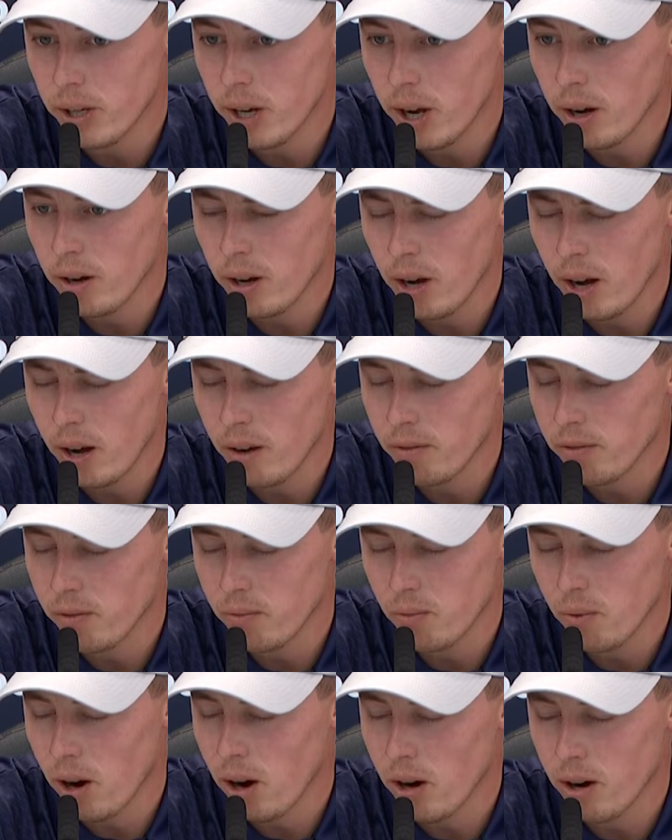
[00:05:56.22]
know,
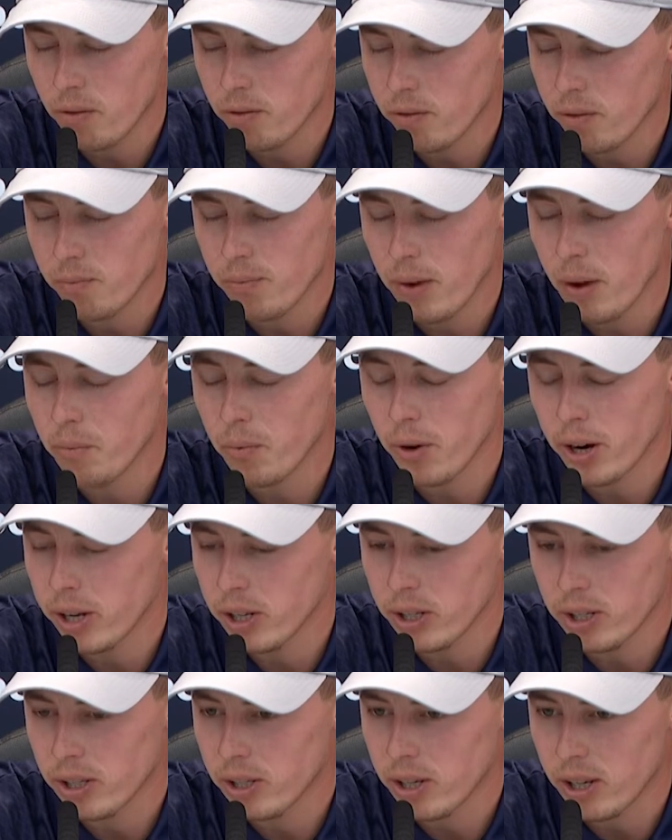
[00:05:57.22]
from memory,
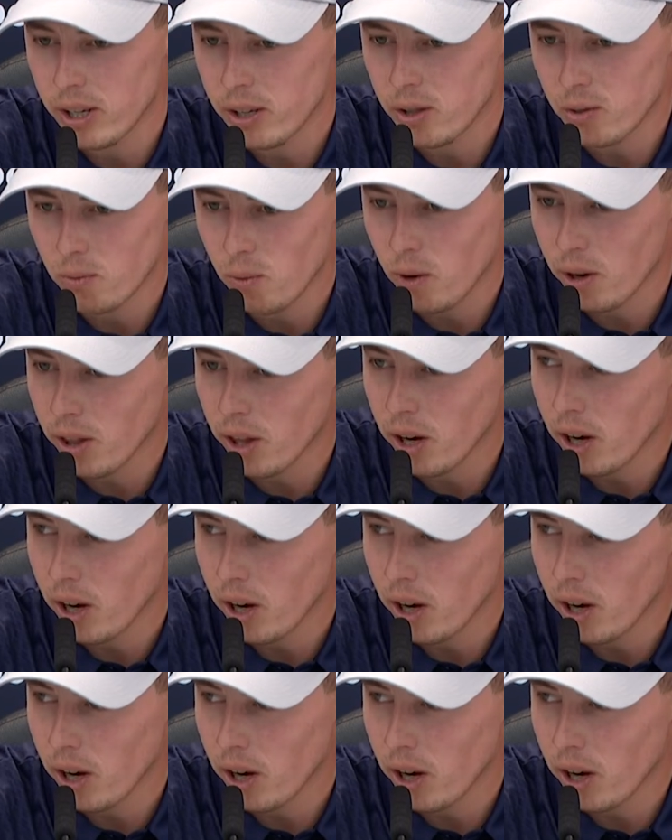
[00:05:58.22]
it's one of the